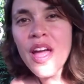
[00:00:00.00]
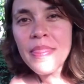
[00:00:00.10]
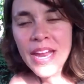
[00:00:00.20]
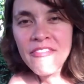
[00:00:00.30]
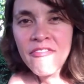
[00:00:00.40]

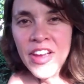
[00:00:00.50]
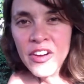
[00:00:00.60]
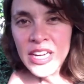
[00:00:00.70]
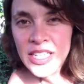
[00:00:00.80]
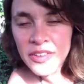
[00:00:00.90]
that have
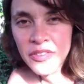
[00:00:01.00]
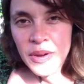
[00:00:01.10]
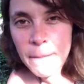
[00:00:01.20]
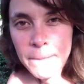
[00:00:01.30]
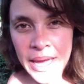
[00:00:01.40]
very
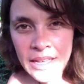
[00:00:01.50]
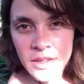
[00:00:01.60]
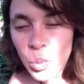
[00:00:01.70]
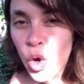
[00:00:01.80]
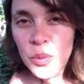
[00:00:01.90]
different
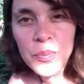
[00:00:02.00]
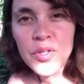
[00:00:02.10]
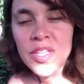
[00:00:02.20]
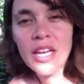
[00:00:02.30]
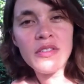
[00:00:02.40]
beats. World
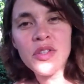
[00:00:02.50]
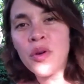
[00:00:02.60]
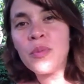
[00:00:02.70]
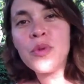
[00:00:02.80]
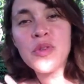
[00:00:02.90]
music,
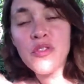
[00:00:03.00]
so music